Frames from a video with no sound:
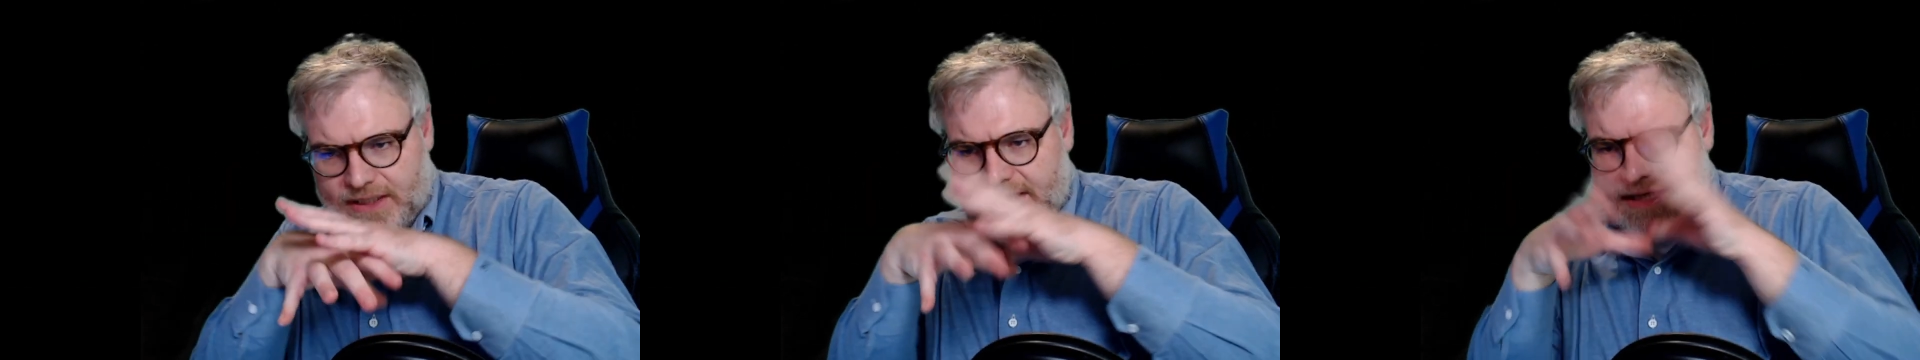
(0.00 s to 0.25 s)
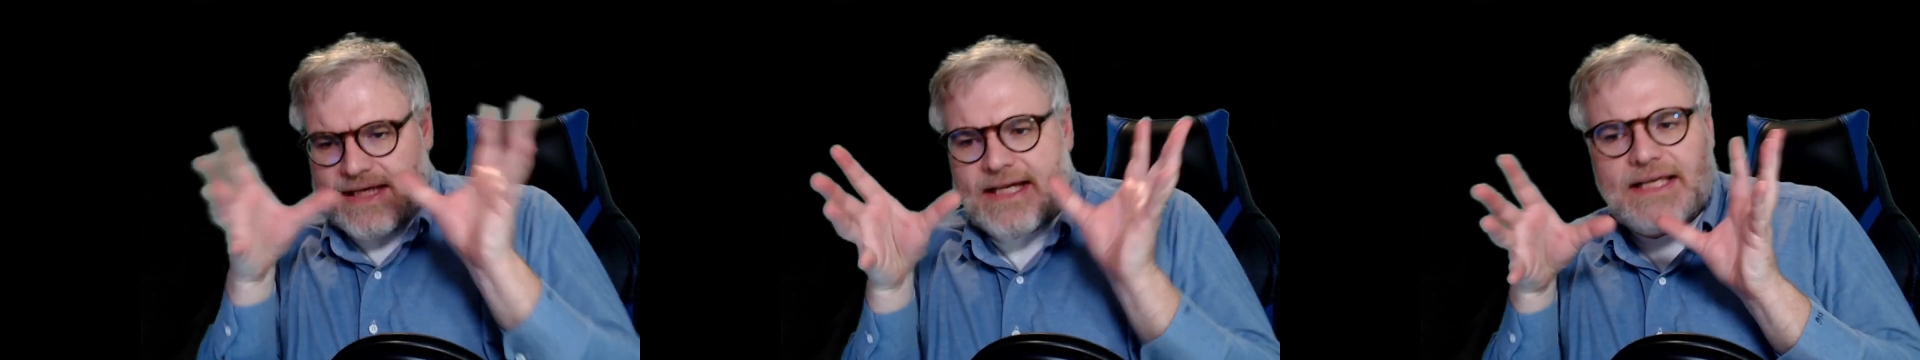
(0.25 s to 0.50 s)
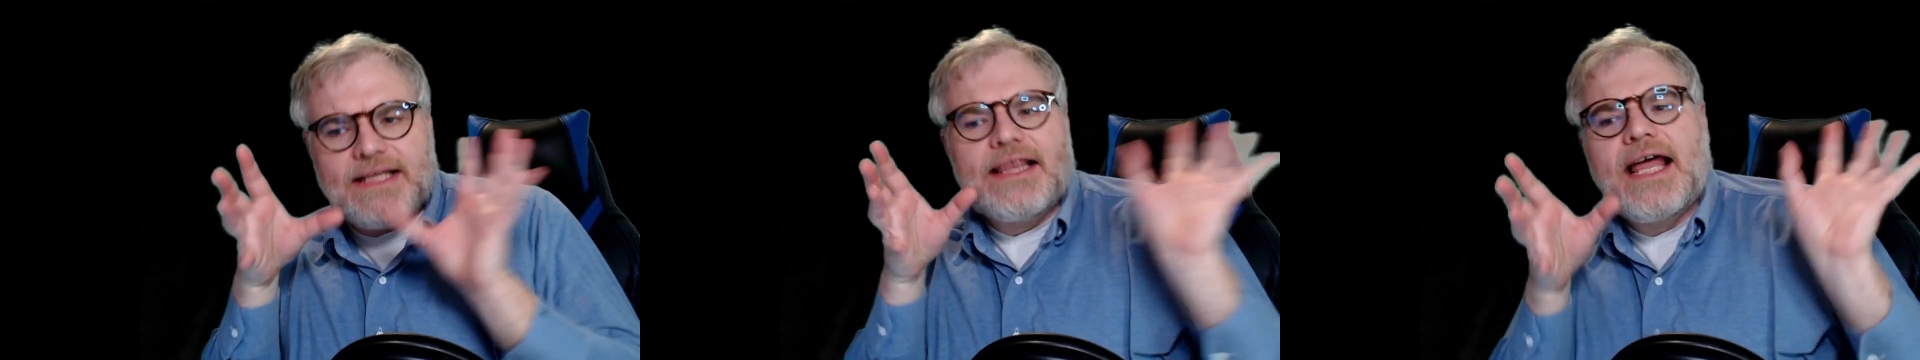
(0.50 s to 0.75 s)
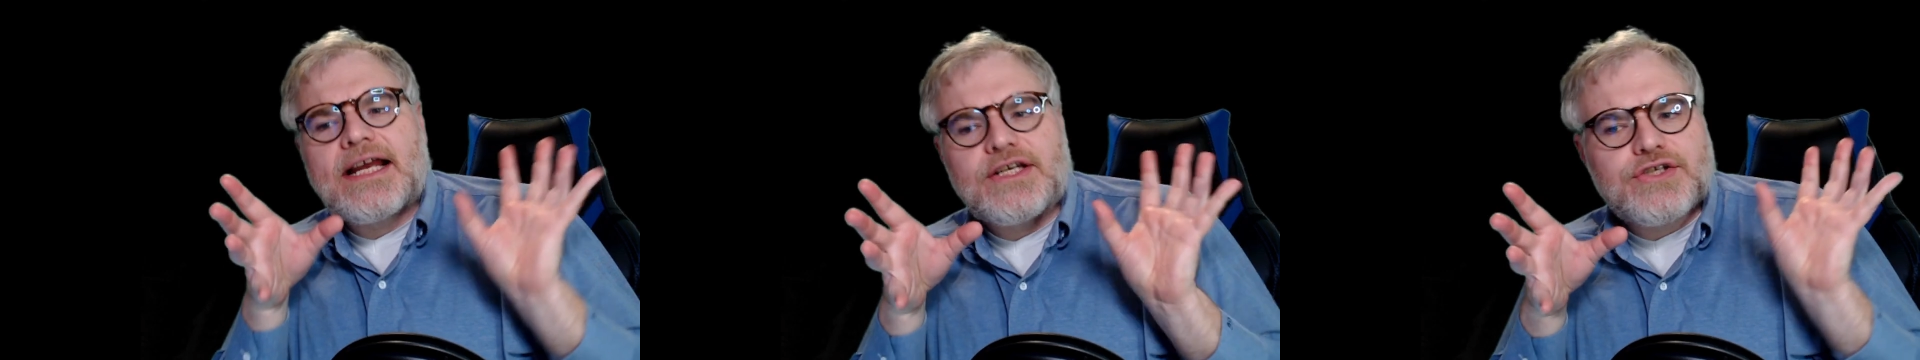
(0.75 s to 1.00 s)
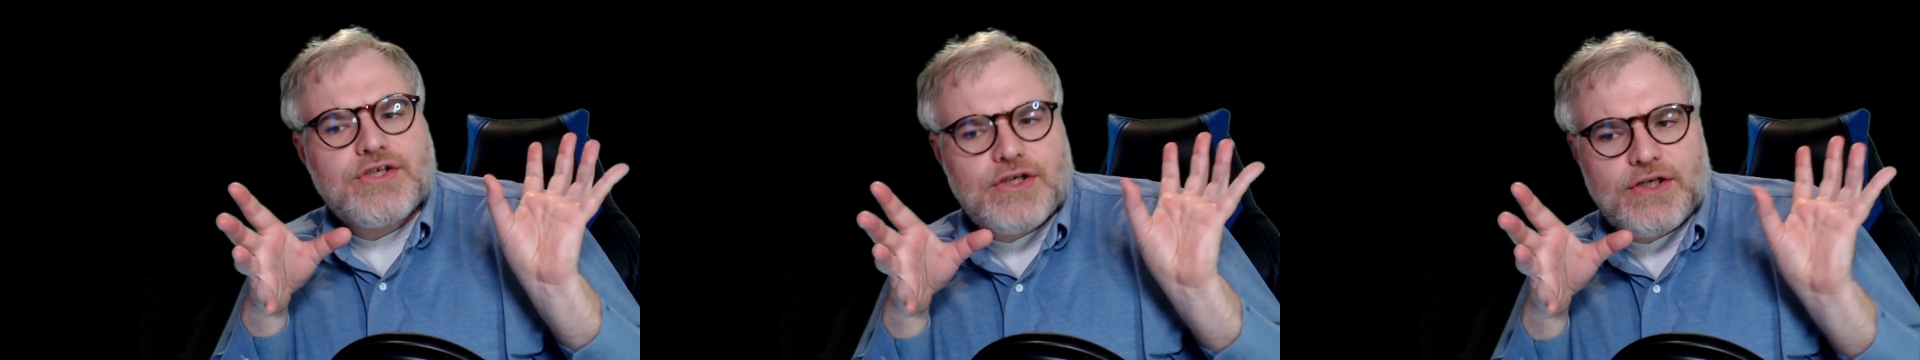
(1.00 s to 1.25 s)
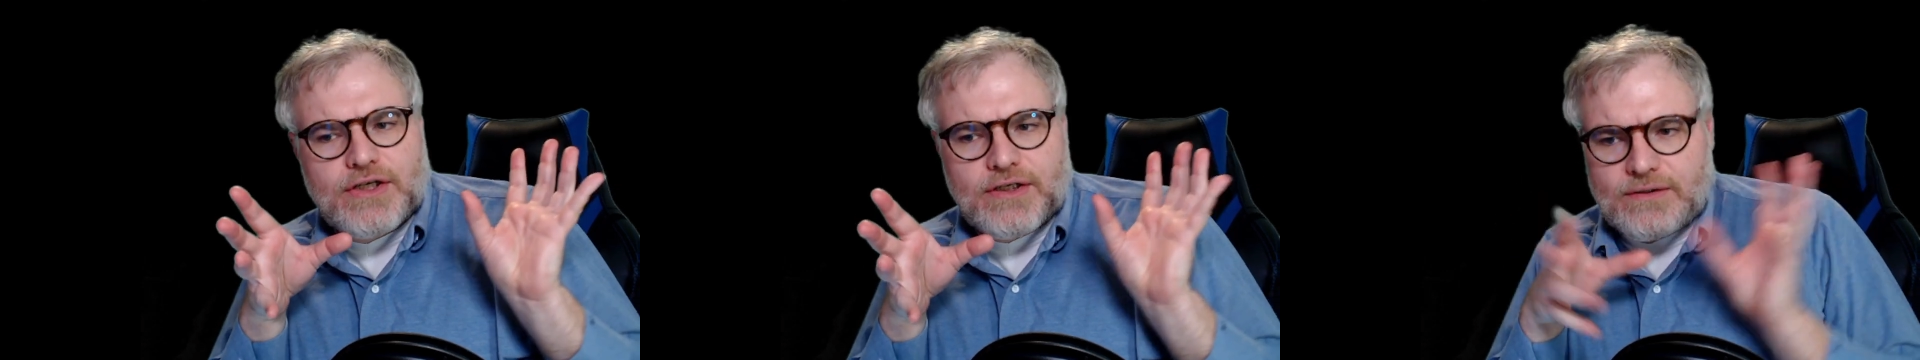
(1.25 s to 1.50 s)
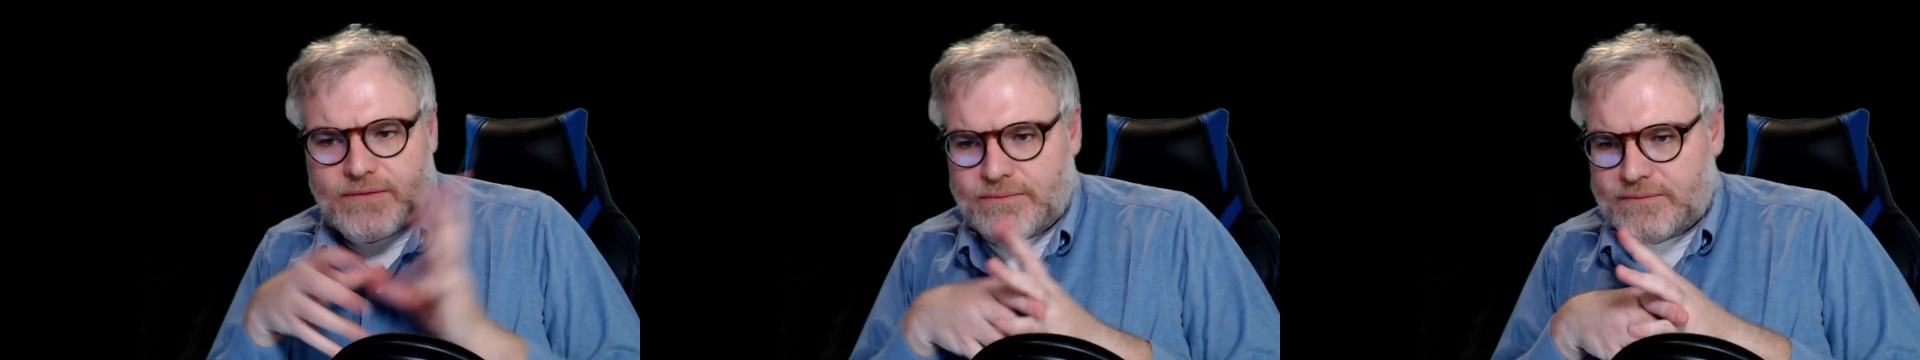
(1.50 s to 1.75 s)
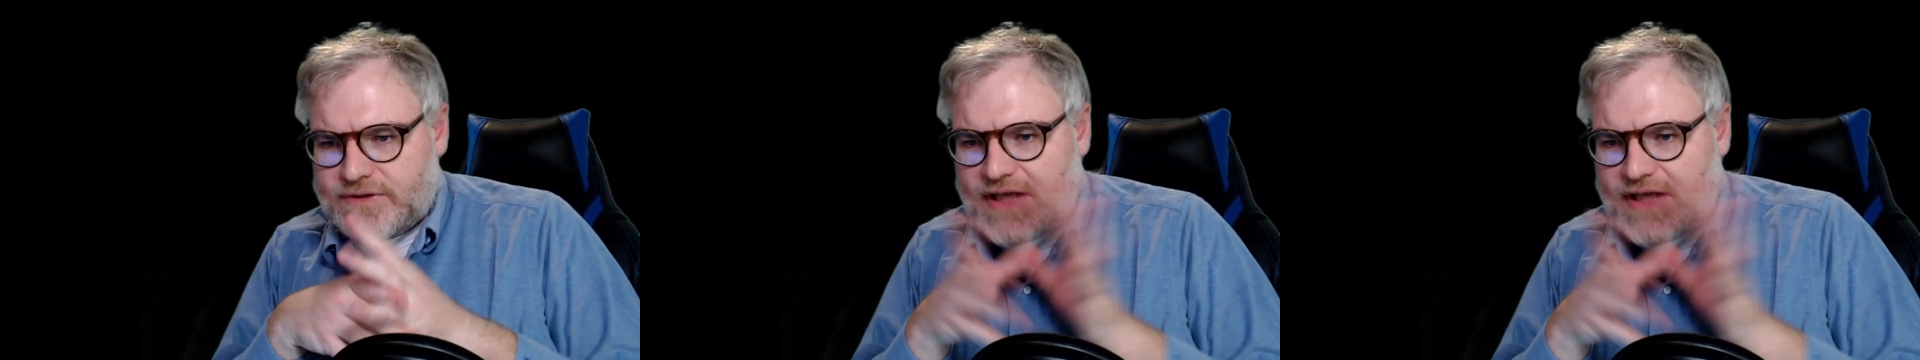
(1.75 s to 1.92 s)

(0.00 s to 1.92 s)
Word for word: key lecture